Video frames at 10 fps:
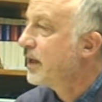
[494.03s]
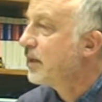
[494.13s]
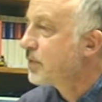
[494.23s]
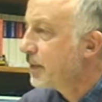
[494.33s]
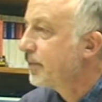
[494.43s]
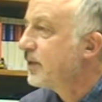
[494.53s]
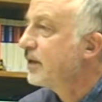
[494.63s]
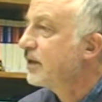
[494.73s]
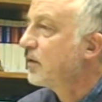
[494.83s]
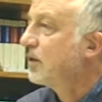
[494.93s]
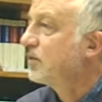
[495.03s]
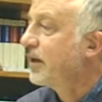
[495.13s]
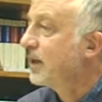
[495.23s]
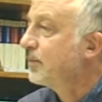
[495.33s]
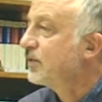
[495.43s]
and probably it also
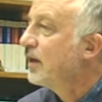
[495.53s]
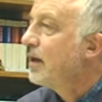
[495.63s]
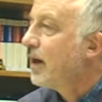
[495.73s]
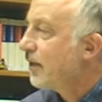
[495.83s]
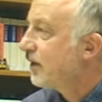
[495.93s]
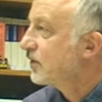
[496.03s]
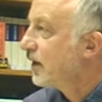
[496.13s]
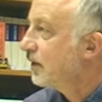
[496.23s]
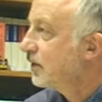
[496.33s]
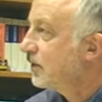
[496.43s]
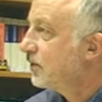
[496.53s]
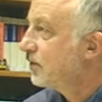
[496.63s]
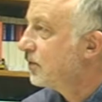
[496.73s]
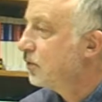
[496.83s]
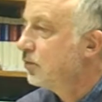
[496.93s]
helps other
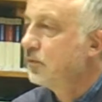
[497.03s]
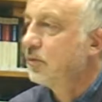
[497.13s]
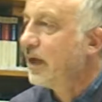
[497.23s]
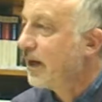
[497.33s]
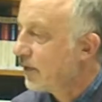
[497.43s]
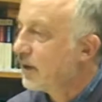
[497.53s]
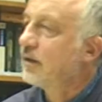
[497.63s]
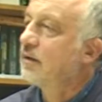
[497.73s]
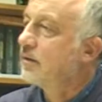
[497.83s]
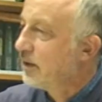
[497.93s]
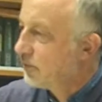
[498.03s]
scientists who either